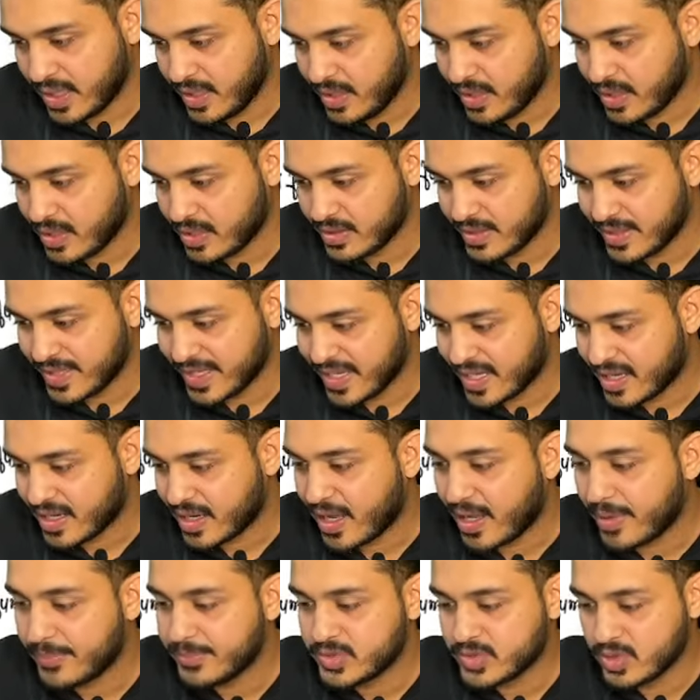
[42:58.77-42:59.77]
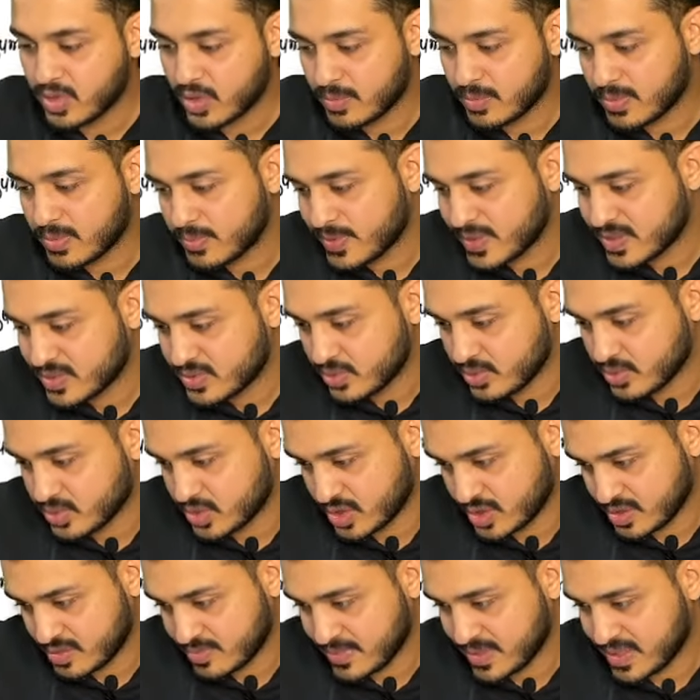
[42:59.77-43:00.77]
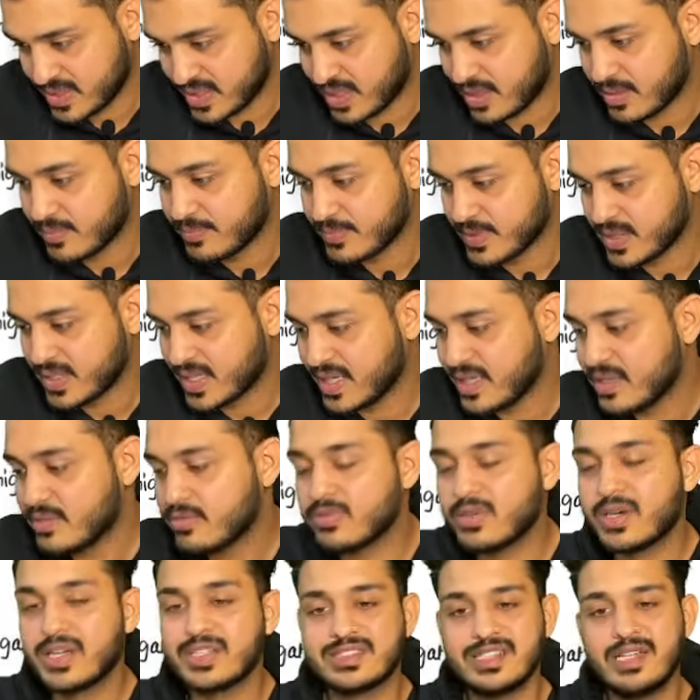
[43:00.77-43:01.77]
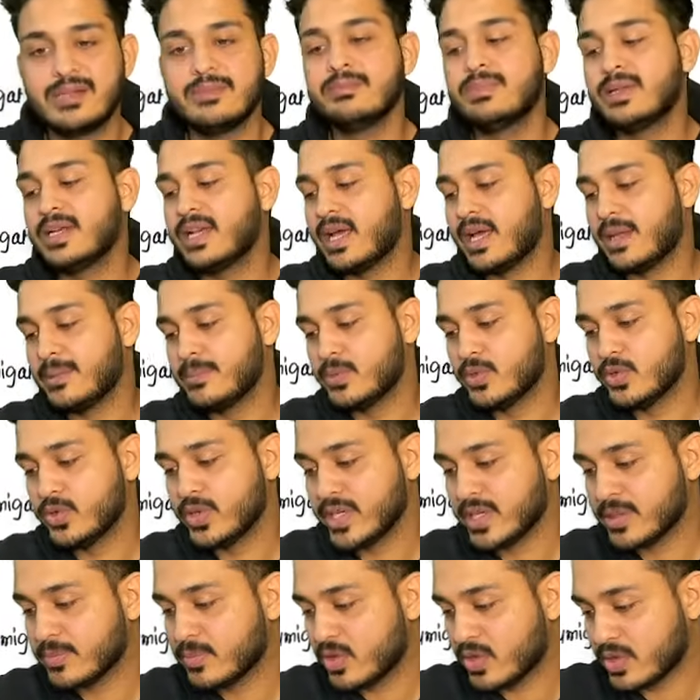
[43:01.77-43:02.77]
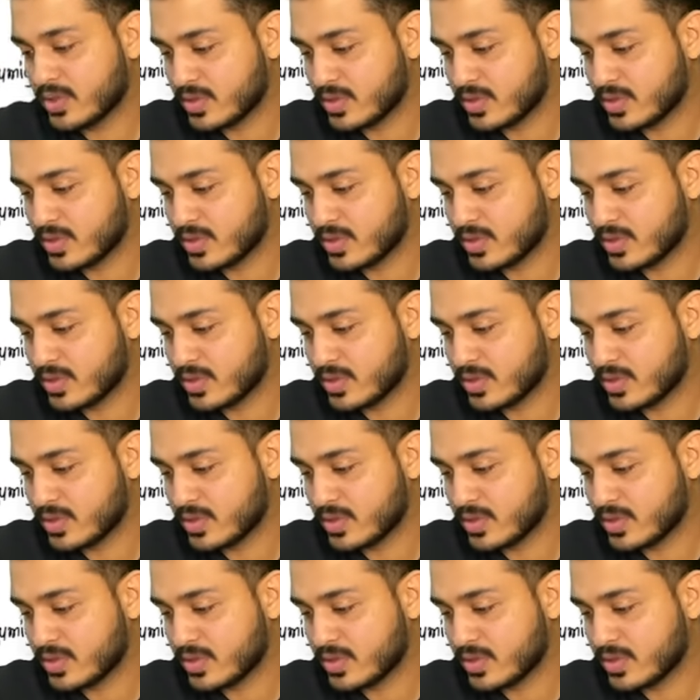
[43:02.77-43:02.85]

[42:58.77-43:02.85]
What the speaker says: They are absorbable sutures, beta, right? For example, I'm doing what?